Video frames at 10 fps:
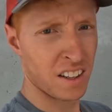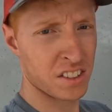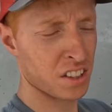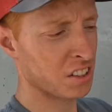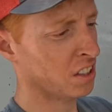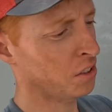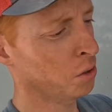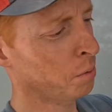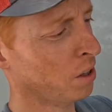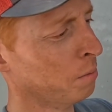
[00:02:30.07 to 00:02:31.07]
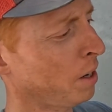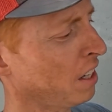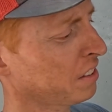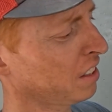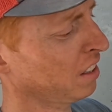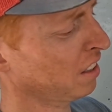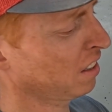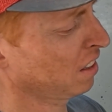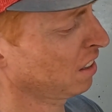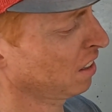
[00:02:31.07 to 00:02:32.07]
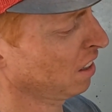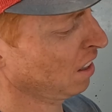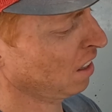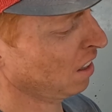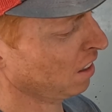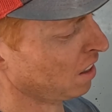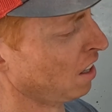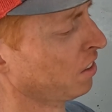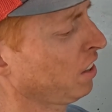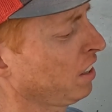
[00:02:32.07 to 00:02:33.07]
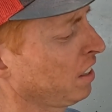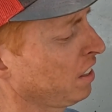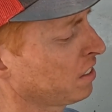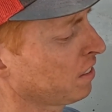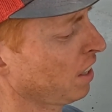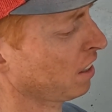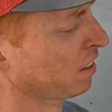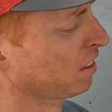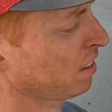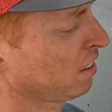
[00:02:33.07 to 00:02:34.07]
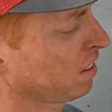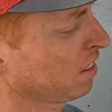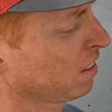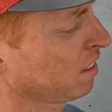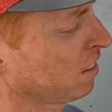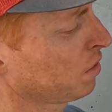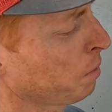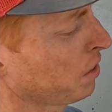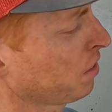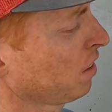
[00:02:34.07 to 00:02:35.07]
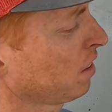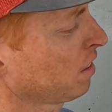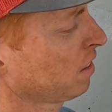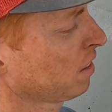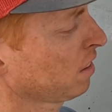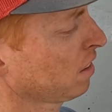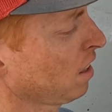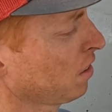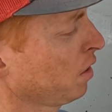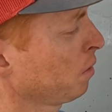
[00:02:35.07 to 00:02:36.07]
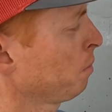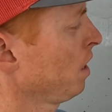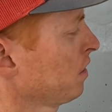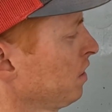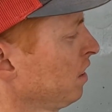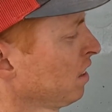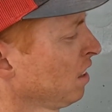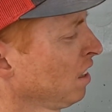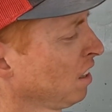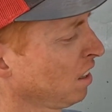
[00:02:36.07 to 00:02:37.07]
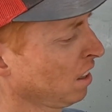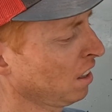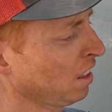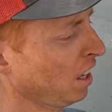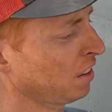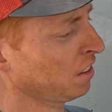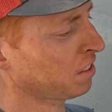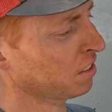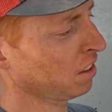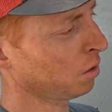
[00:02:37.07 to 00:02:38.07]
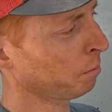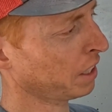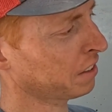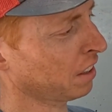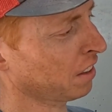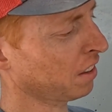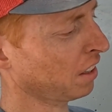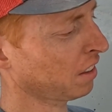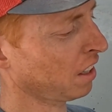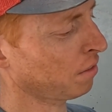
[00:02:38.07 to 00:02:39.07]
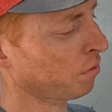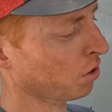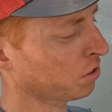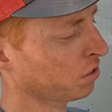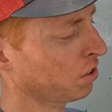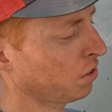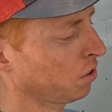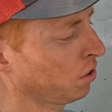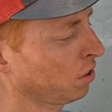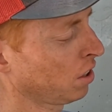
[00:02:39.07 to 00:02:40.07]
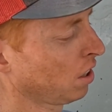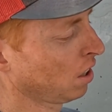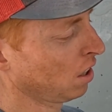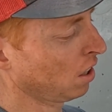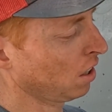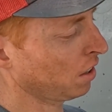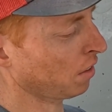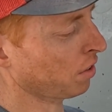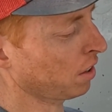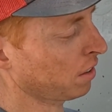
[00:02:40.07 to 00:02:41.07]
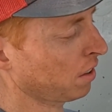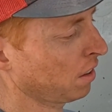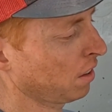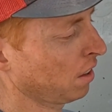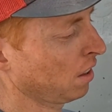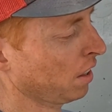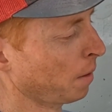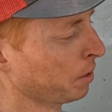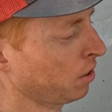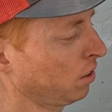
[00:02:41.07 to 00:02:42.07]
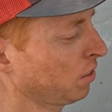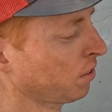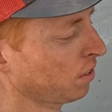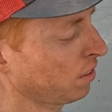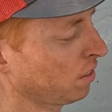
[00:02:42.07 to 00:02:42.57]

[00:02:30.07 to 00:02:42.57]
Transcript: So this is a 2-part epoxy concrete adhesive anchor. It's basically concrete epoxy. And this is a little mixing thing that it forces the 2 different chemicals